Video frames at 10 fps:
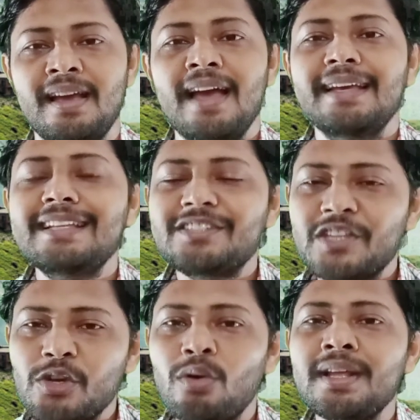His
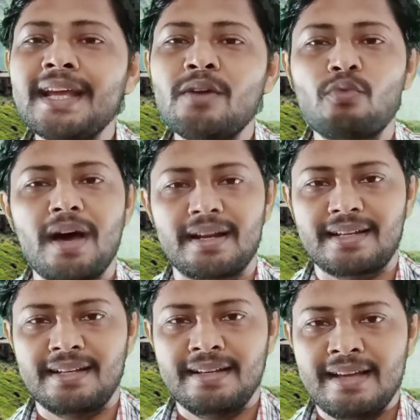theory and work
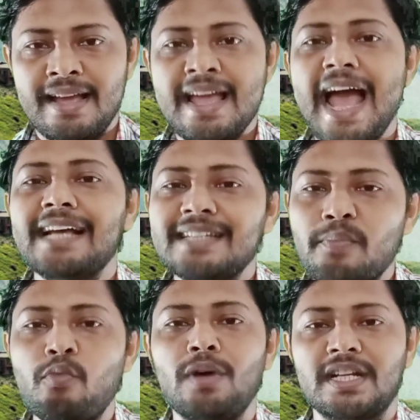as a
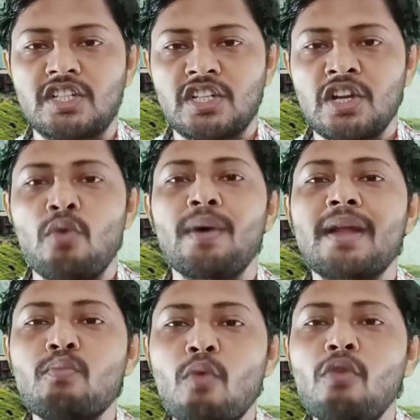poet were
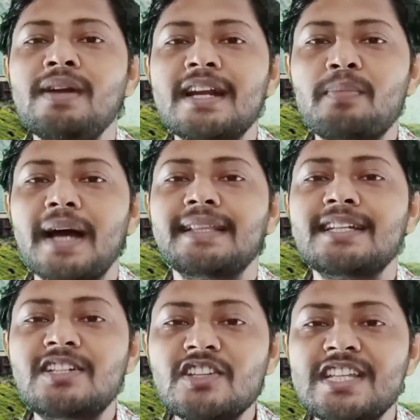molded by
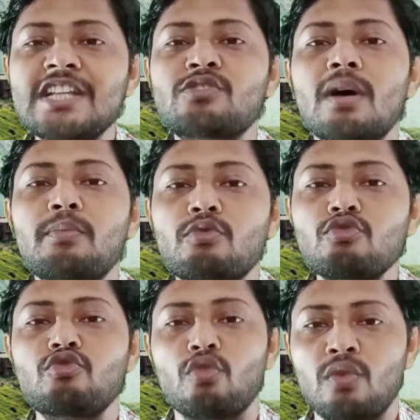the teachings of
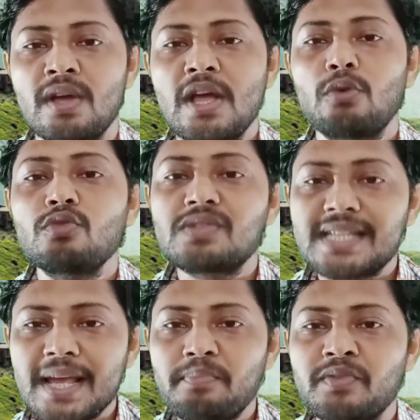Rousseau, who
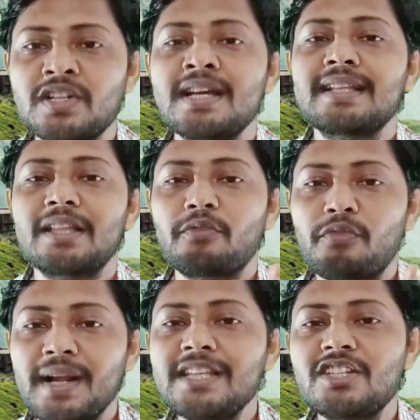shaped the
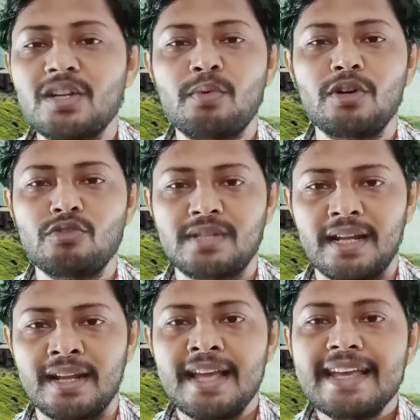French
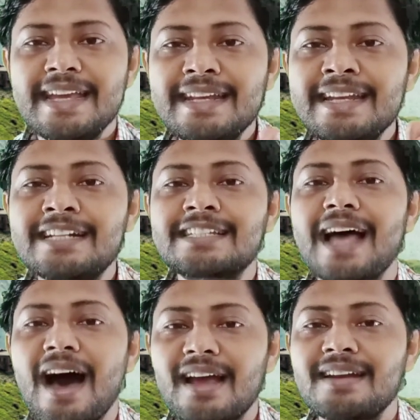Revolution in its
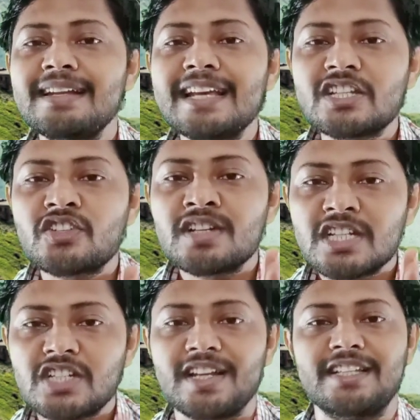earliest
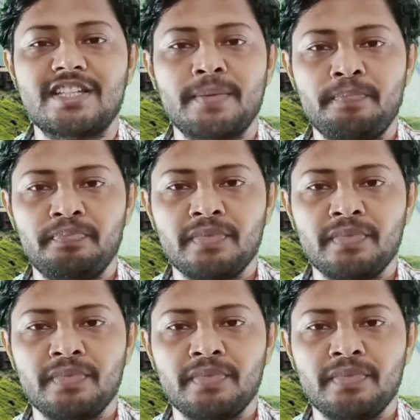stage.